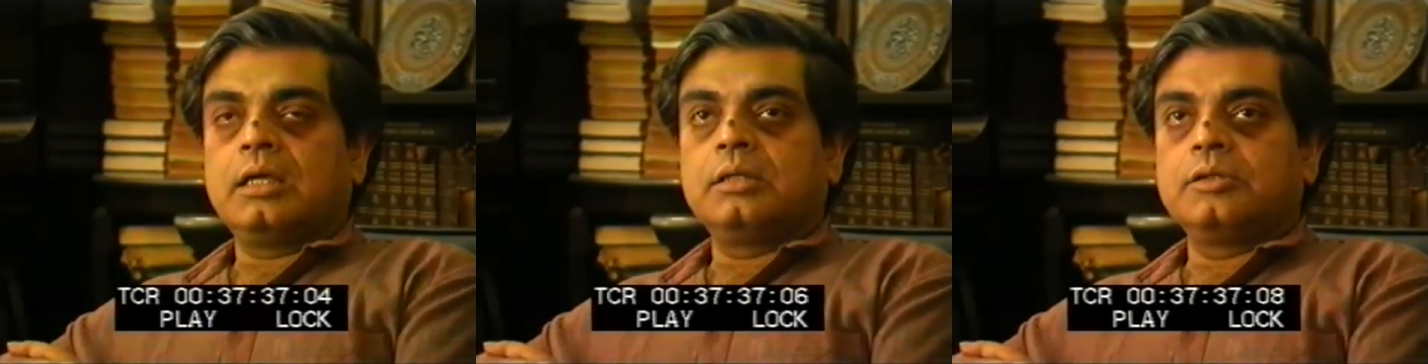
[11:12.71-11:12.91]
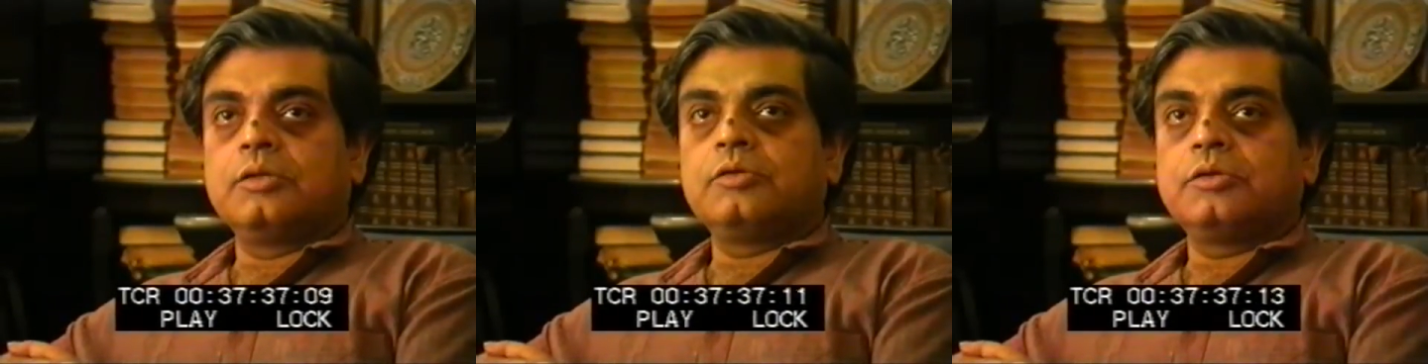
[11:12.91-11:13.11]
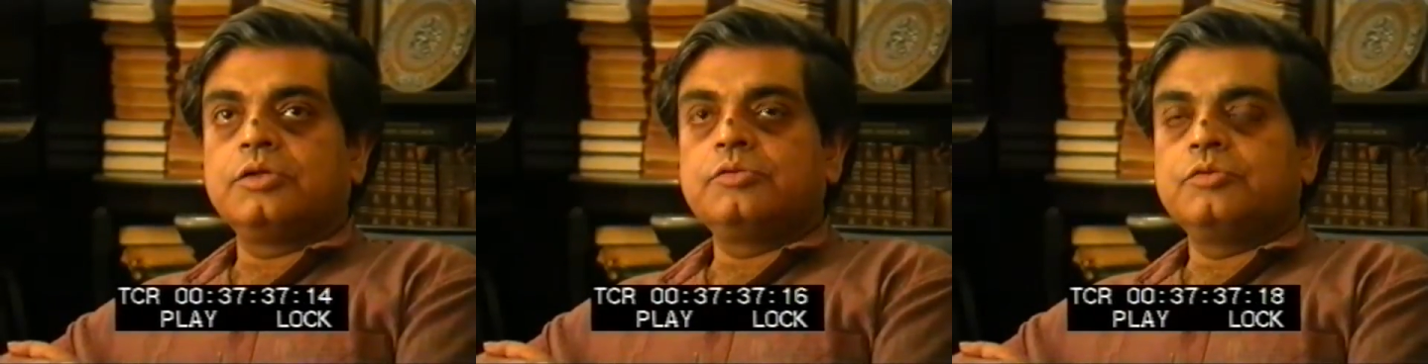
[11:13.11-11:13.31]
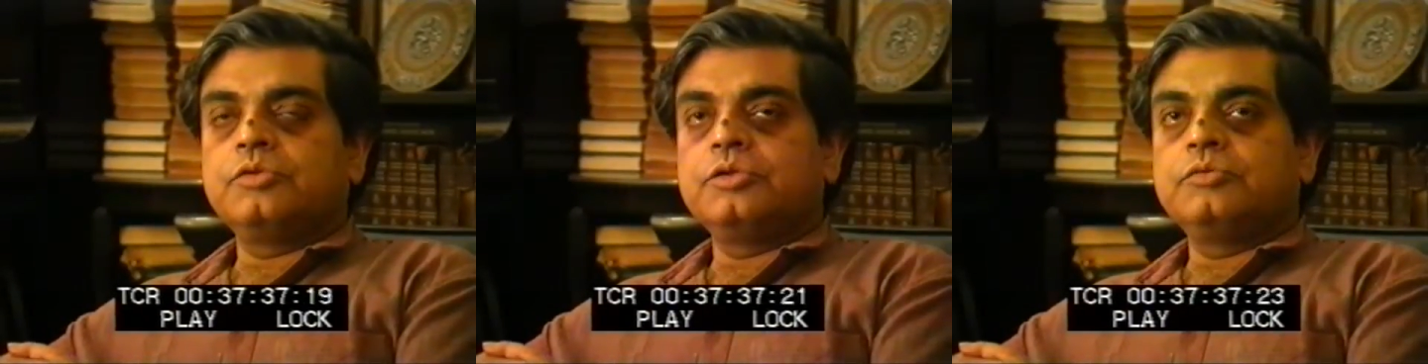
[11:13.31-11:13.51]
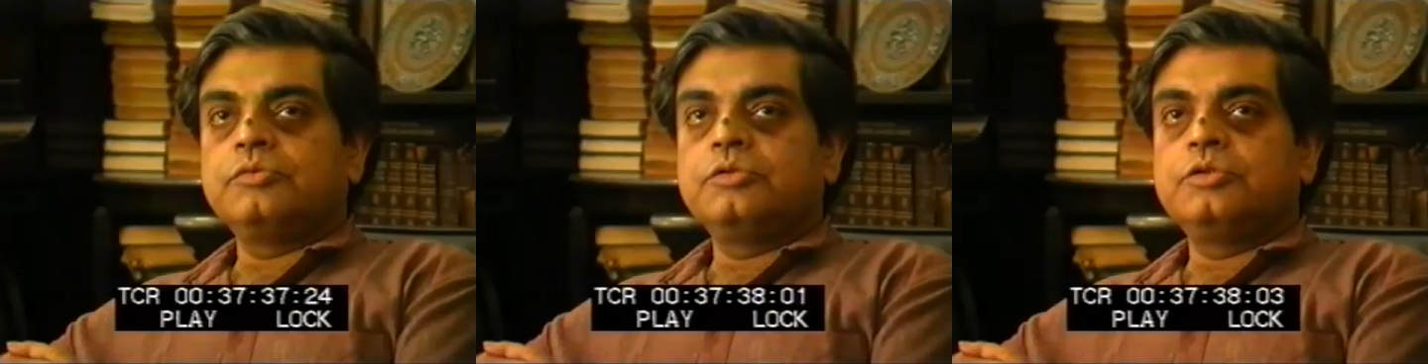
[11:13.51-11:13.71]

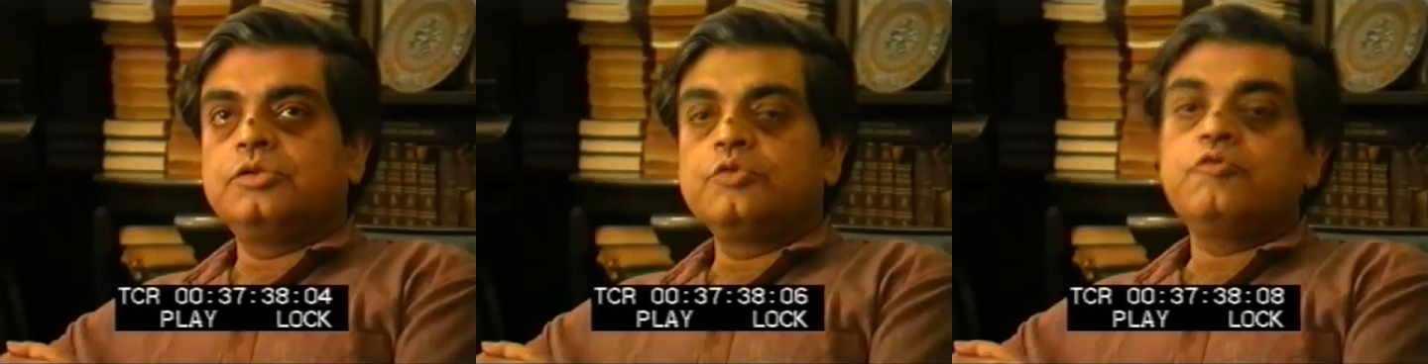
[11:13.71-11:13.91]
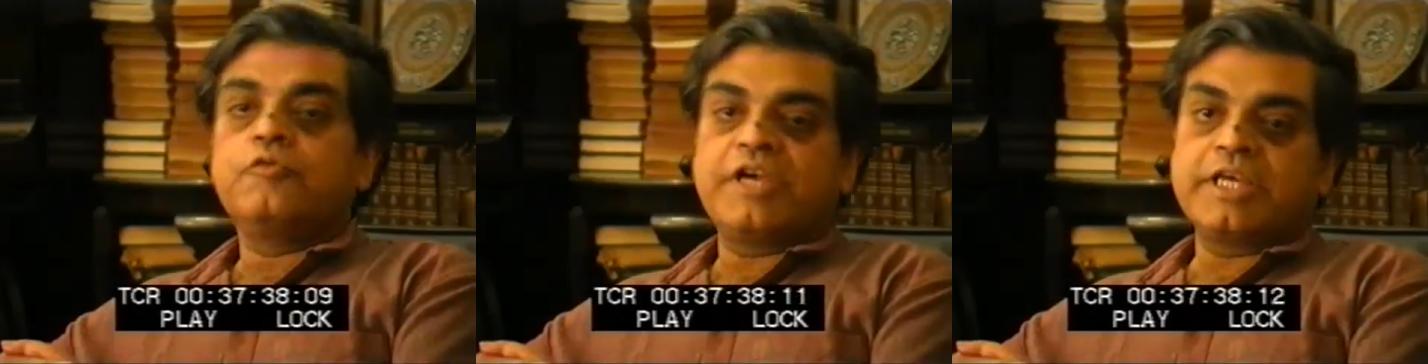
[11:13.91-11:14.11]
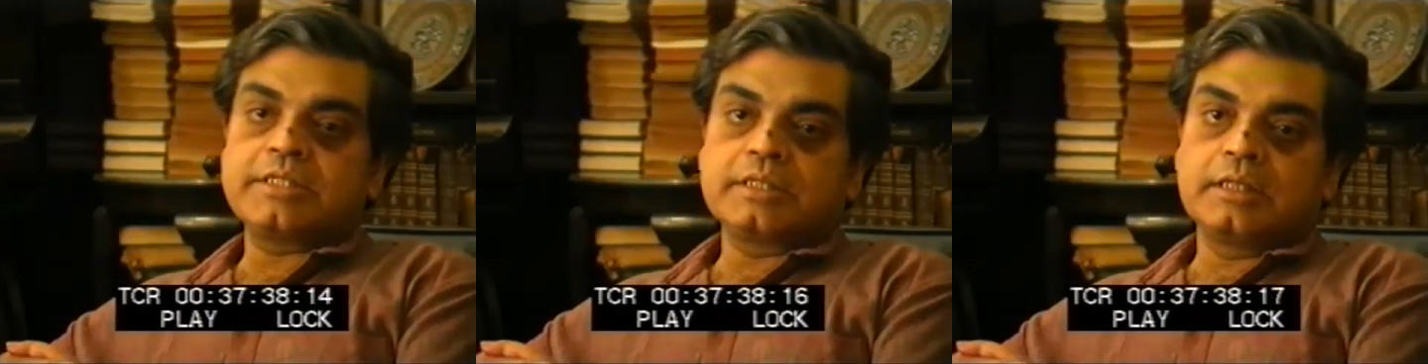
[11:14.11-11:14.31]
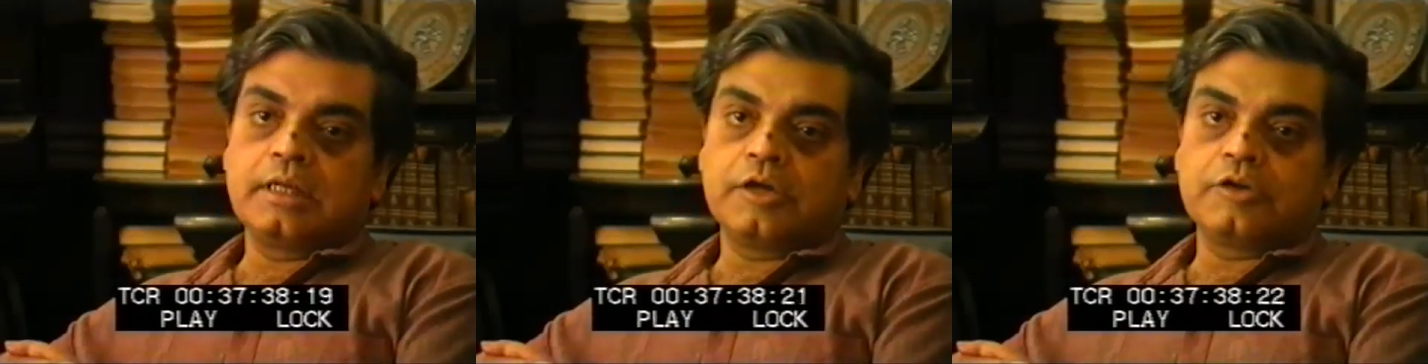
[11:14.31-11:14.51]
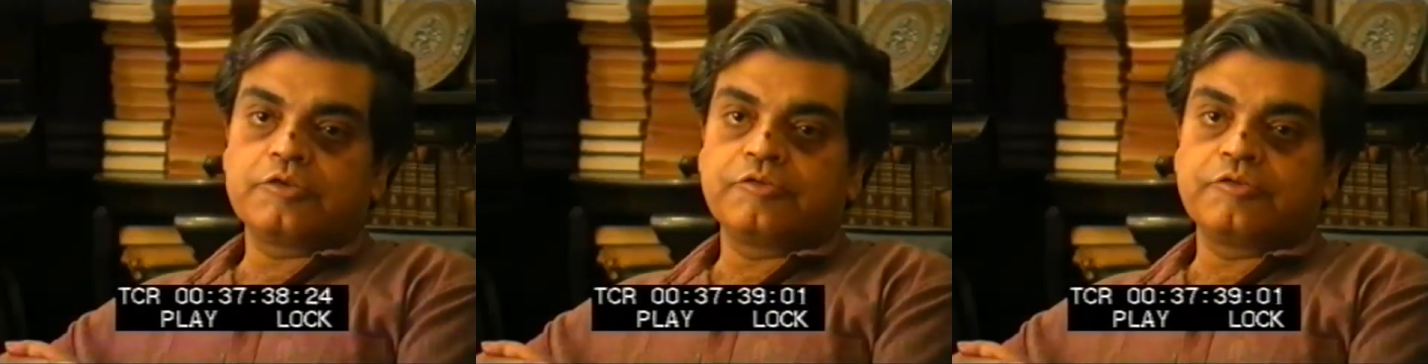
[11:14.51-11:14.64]
you do waste a lot